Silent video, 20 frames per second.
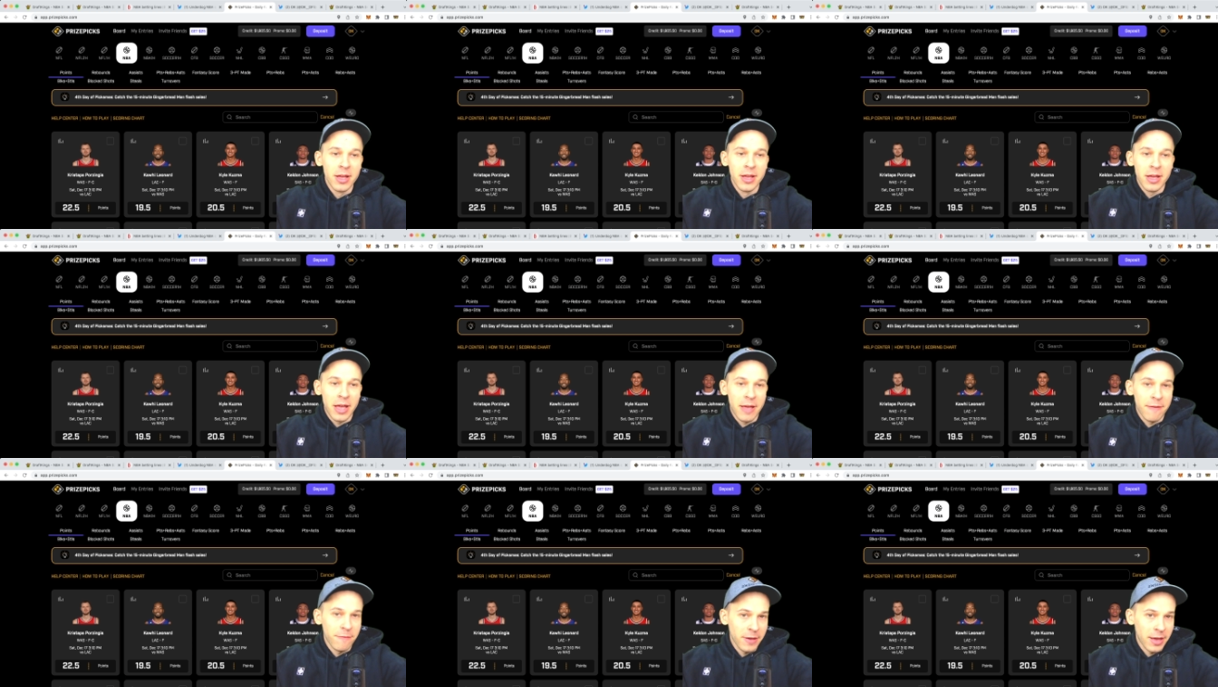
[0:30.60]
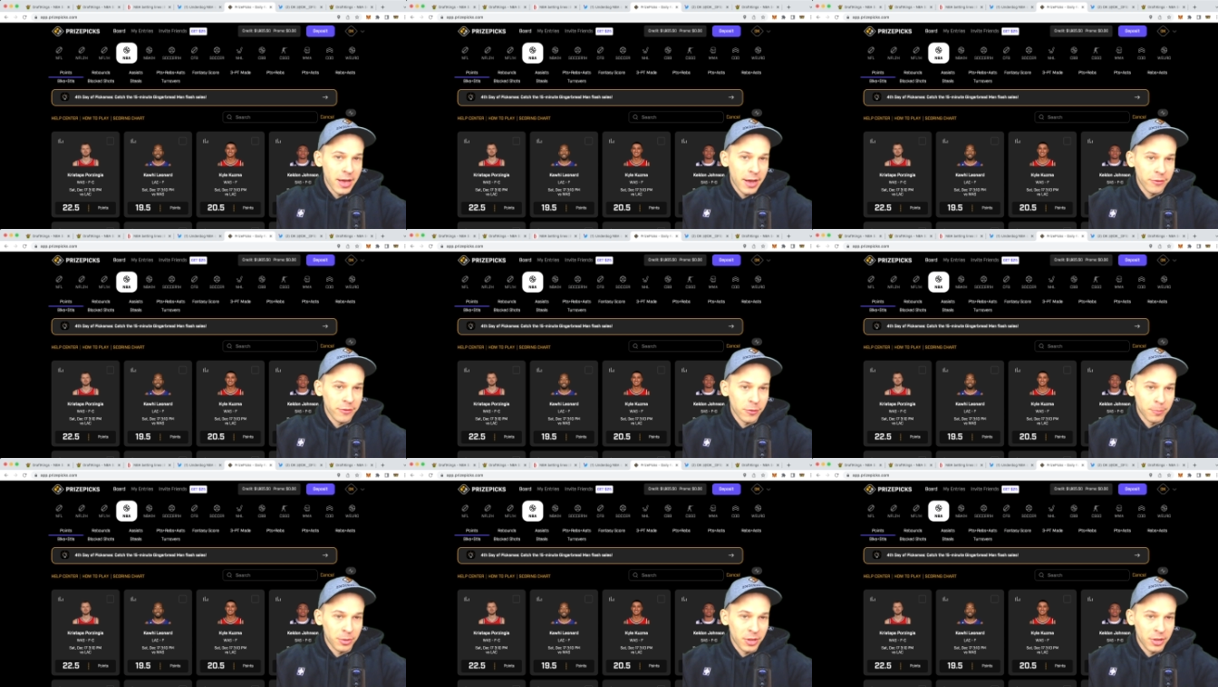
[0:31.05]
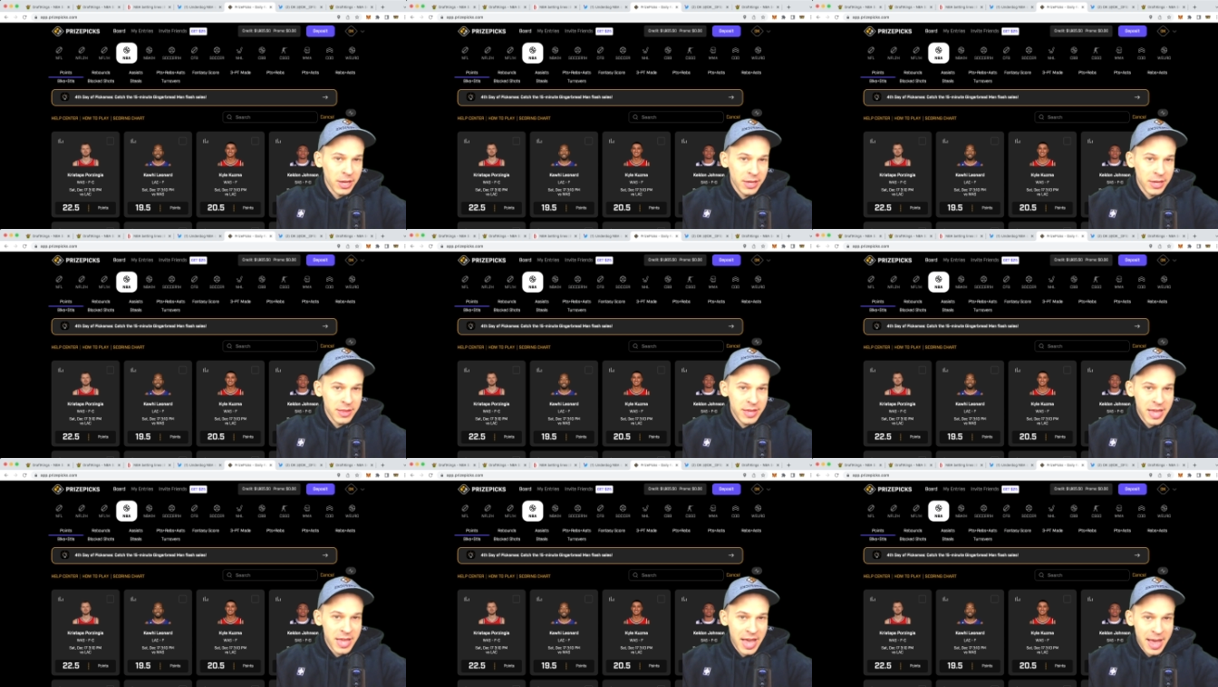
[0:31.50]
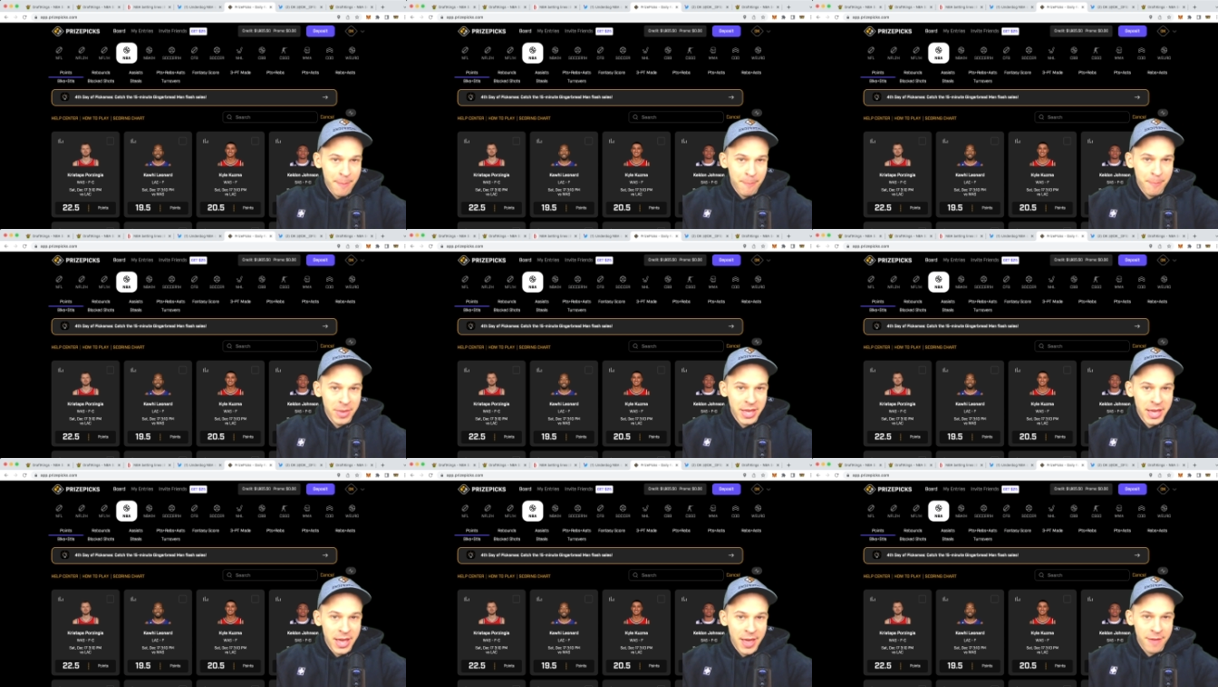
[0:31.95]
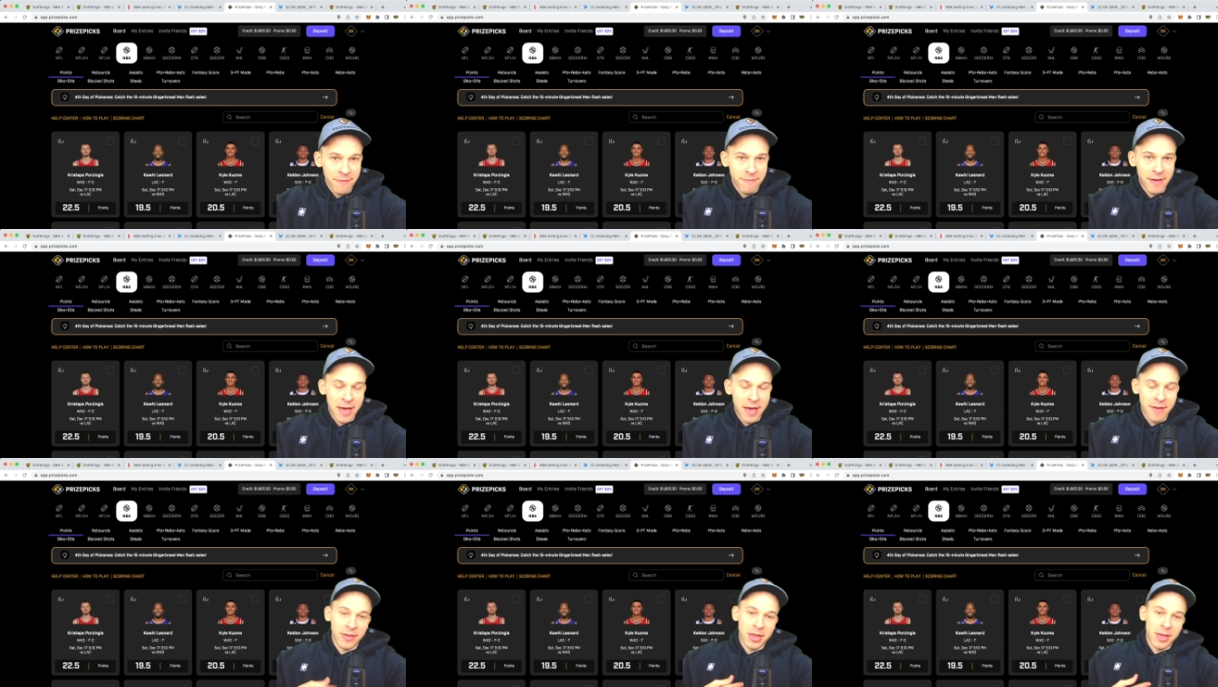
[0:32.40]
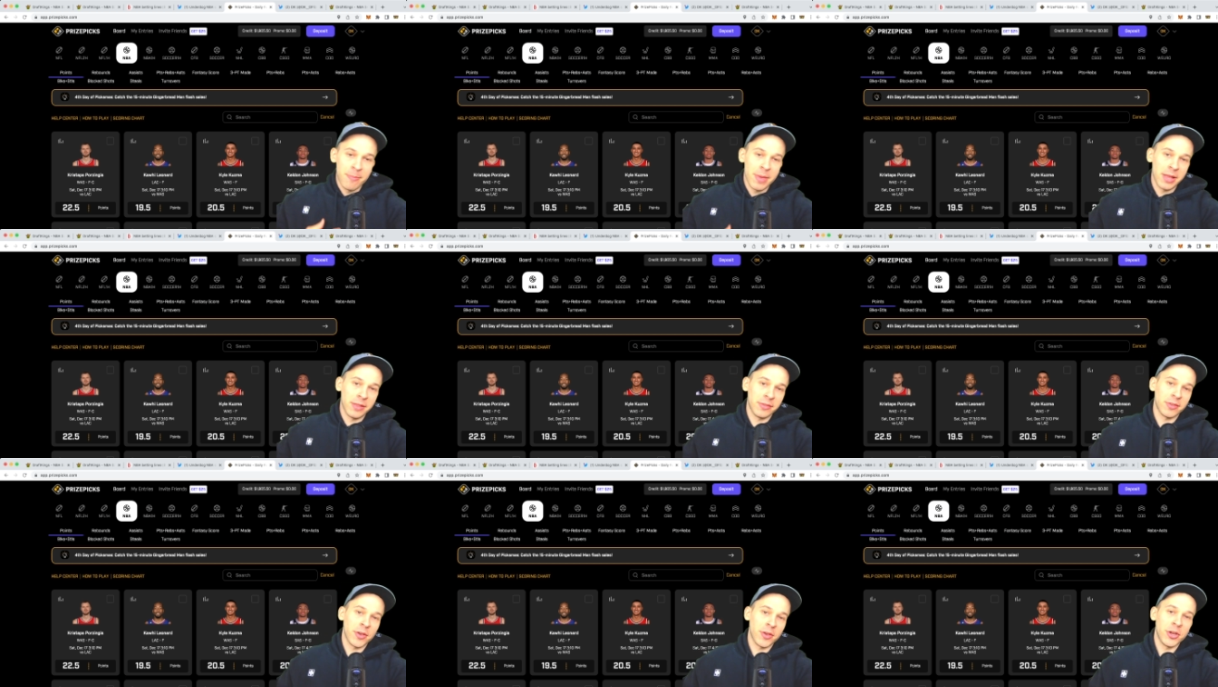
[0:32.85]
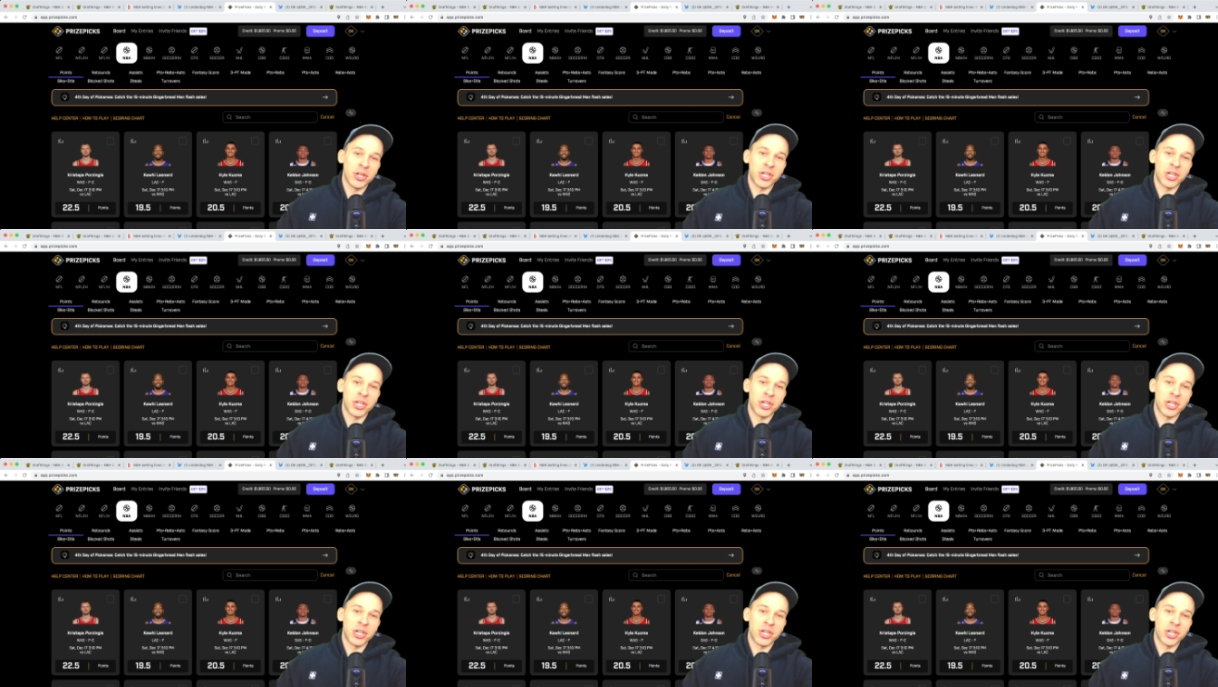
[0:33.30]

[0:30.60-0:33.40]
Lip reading: If you guys are playing the NBA 5-game main slate,